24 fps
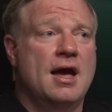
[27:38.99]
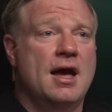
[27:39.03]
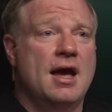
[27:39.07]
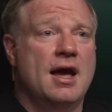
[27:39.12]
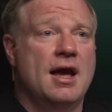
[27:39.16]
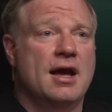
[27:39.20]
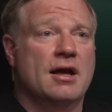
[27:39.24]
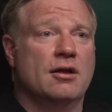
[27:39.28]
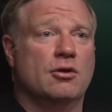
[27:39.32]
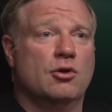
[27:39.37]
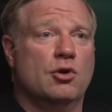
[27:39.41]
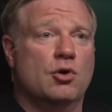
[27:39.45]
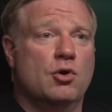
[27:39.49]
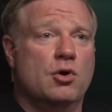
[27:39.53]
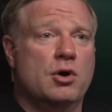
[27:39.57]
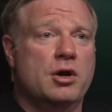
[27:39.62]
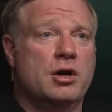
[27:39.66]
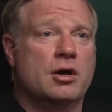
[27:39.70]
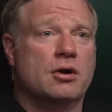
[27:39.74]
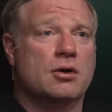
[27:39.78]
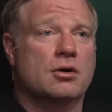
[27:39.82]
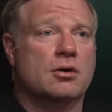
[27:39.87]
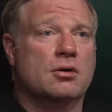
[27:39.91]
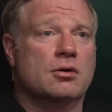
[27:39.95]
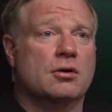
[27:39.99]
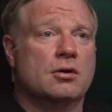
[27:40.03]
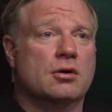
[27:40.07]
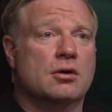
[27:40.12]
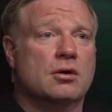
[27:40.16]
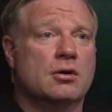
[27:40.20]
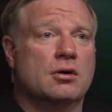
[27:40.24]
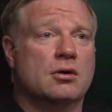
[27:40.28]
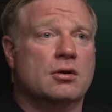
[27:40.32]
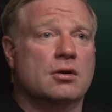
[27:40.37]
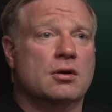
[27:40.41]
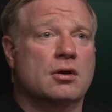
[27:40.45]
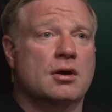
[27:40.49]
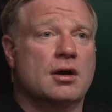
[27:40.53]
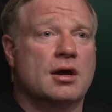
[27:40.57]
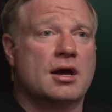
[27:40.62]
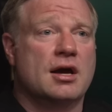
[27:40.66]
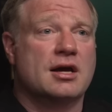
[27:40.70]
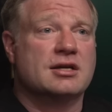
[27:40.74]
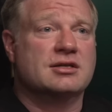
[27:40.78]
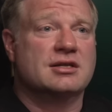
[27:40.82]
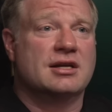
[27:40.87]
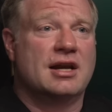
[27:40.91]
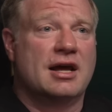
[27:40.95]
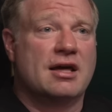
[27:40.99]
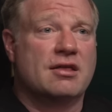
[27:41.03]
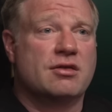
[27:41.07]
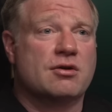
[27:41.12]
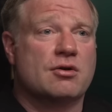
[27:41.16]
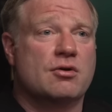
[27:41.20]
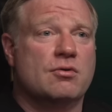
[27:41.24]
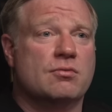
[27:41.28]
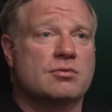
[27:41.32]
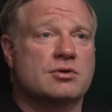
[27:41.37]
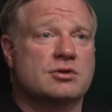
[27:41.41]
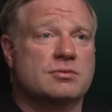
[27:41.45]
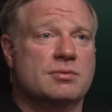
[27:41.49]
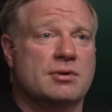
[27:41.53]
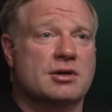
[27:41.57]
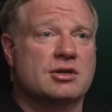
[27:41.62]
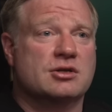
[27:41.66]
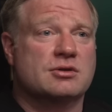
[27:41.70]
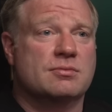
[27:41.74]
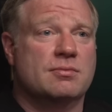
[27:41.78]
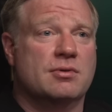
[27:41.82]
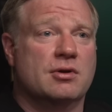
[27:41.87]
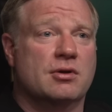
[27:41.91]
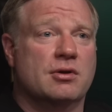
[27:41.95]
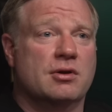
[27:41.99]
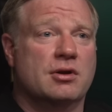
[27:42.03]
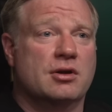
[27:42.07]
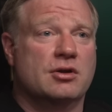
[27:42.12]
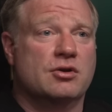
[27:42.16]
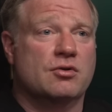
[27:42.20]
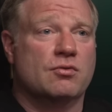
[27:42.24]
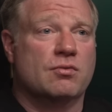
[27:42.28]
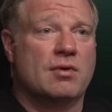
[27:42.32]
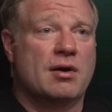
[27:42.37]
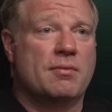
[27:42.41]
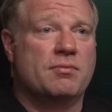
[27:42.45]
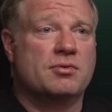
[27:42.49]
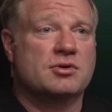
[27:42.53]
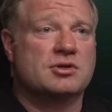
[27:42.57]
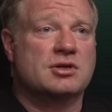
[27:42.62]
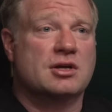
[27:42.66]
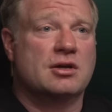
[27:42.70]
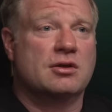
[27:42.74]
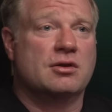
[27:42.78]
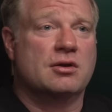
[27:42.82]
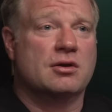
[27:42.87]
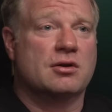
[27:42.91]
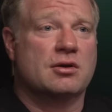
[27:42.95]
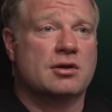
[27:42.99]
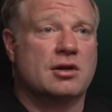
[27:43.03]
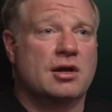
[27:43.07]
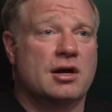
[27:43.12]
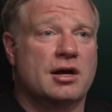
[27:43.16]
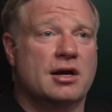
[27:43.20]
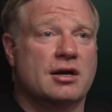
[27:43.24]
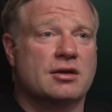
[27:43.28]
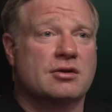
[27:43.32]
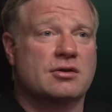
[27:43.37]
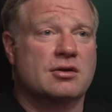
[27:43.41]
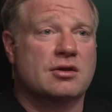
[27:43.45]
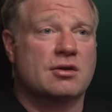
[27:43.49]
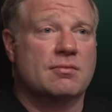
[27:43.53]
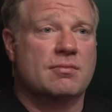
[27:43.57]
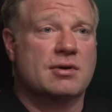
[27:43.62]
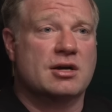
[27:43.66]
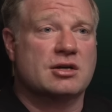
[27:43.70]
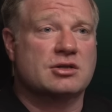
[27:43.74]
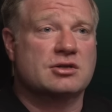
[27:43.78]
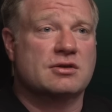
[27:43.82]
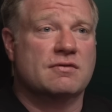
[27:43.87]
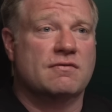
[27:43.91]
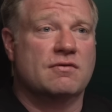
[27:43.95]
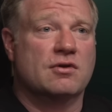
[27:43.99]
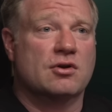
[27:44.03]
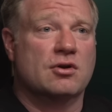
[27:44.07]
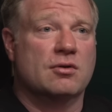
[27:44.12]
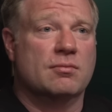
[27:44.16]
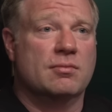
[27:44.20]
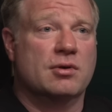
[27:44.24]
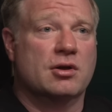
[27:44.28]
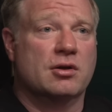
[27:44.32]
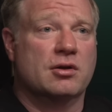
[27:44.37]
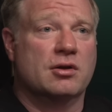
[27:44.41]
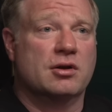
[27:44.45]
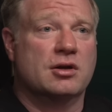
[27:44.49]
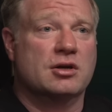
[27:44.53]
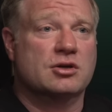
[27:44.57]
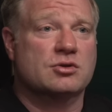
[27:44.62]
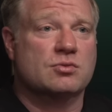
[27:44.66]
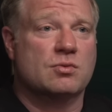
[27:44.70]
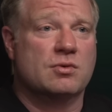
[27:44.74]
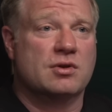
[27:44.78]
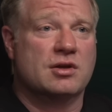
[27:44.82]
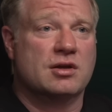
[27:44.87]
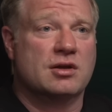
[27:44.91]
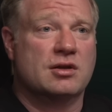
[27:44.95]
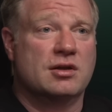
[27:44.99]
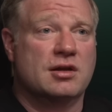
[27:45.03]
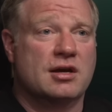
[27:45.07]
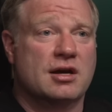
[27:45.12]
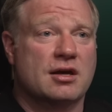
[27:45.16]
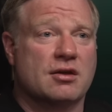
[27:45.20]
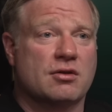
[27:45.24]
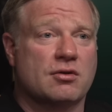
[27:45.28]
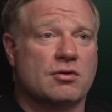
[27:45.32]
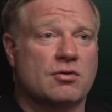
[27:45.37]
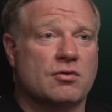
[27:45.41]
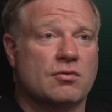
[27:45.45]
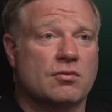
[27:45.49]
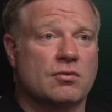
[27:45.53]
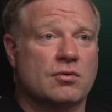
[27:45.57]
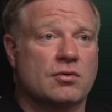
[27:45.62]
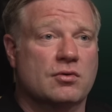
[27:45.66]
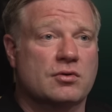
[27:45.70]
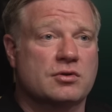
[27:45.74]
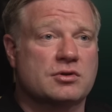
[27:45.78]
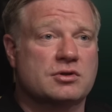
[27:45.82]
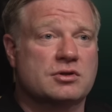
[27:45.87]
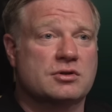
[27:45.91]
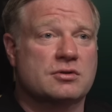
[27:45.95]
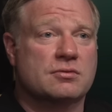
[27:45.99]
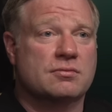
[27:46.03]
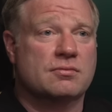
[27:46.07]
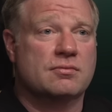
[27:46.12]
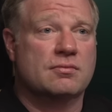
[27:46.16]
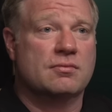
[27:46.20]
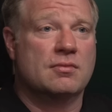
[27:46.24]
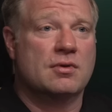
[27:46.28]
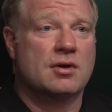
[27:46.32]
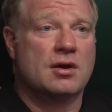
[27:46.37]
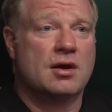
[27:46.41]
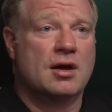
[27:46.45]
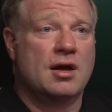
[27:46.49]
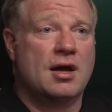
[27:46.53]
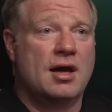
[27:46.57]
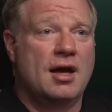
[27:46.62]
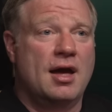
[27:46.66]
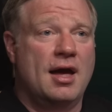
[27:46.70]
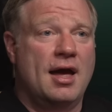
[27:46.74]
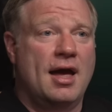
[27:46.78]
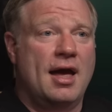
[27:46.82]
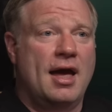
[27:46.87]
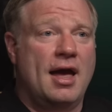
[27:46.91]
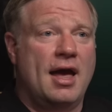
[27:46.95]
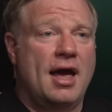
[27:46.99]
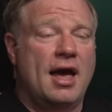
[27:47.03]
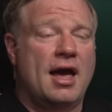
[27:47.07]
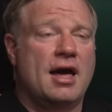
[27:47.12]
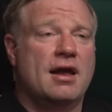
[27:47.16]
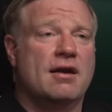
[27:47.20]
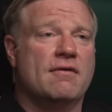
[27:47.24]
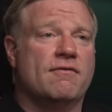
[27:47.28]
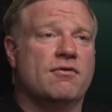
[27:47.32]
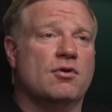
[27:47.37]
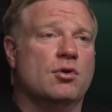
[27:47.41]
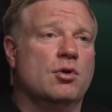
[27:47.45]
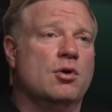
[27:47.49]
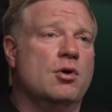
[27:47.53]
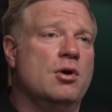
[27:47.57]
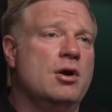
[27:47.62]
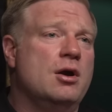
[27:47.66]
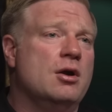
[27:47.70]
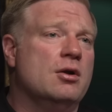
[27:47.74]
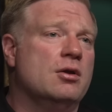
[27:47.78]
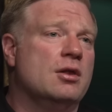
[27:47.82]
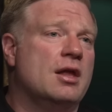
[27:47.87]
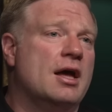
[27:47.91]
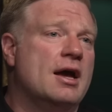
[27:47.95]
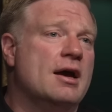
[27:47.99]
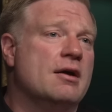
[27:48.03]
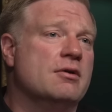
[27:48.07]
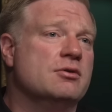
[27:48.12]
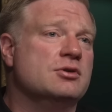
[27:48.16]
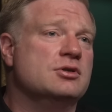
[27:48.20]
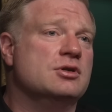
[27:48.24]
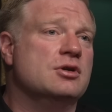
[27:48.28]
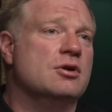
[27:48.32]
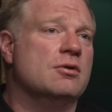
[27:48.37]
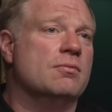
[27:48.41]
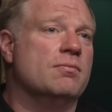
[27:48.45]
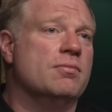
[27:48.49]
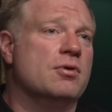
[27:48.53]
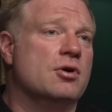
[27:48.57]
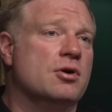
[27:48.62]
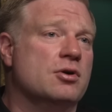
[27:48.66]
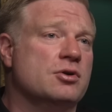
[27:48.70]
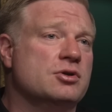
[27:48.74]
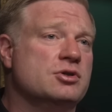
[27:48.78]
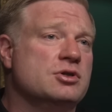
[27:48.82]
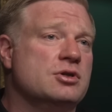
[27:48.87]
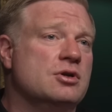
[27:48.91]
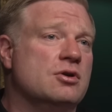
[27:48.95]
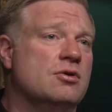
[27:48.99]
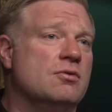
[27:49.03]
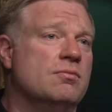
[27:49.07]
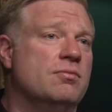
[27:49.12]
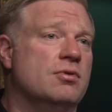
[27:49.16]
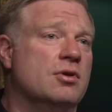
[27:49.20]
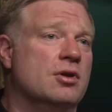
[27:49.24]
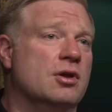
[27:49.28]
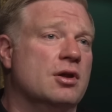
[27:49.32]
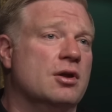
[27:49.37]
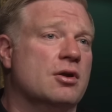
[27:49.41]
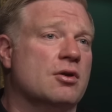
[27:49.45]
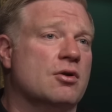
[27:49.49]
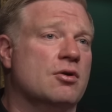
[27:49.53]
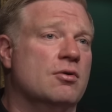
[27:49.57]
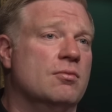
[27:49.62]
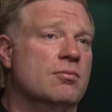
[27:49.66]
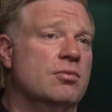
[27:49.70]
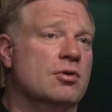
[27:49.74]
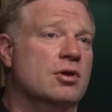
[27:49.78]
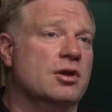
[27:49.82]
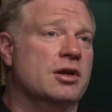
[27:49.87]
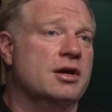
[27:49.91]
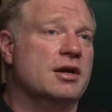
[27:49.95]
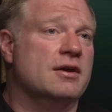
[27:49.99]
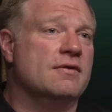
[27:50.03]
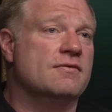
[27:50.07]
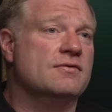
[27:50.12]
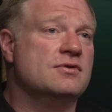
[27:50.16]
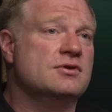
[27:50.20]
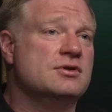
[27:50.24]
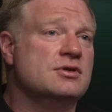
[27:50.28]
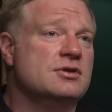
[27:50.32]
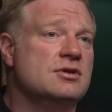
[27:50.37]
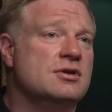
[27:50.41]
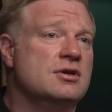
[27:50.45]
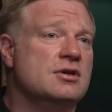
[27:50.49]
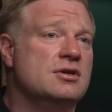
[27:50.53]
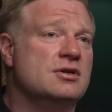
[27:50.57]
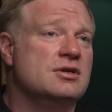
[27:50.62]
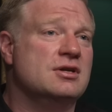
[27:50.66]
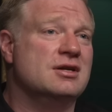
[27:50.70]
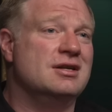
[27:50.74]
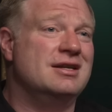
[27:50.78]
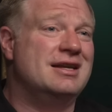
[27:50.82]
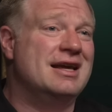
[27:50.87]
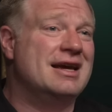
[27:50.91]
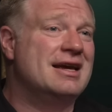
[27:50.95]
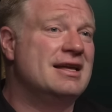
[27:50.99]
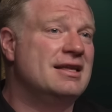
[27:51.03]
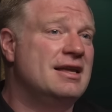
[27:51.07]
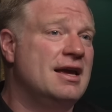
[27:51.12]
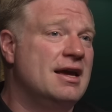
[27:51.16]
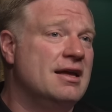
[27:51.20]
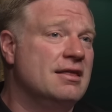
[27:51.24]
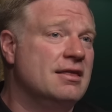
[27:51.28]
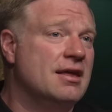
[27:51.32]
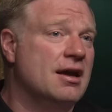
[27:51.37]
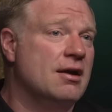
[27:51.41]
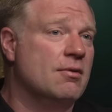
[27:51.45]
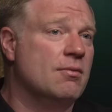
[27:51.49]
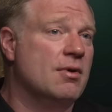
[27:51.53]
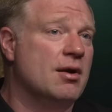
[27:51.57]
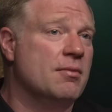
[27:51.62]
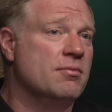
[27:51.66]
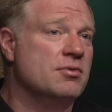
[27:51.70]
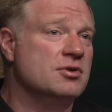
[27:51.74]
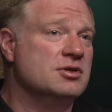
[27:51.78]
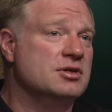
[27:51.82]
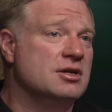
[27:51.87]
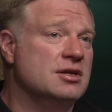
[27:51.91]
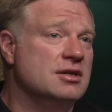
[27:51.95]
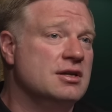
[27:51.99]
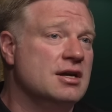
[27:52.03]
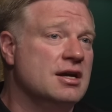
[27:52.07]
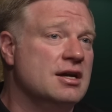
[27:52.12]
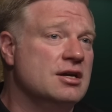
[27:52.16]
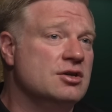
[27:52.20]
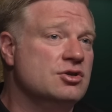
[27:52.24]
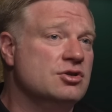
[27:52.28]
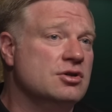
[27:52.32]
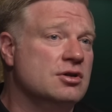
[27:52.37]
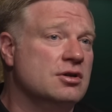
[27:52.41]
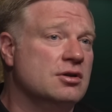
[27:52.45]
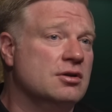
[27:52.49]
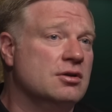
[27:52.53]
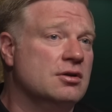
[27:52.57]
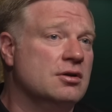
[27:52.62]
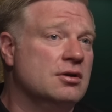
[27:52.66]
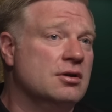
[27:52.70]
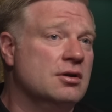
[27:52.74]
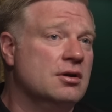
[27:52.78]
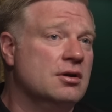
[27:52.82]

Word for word: a lawyer has an ethical responsibility to represent their client to the best of their abilities within the ethical rules. And if a lawyer allows their personal political beliefs to dictate that representation,